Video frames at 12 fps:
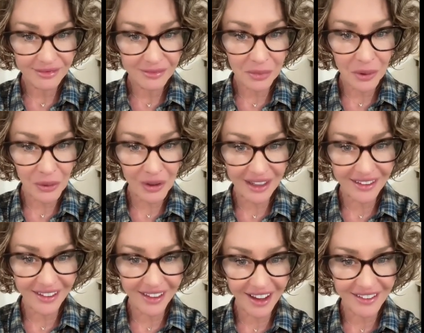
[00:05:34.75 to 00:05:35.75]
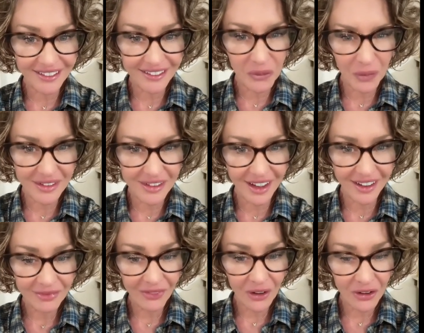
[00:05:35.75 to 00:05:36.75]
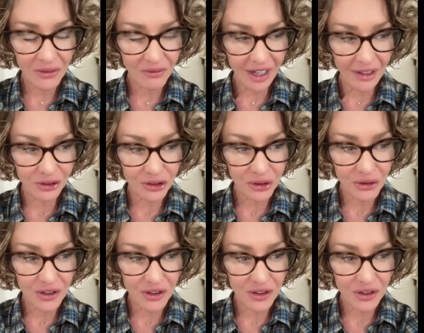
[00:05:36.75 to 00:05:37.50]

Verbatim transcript: But we'll get to that. One sec. There are some vital truths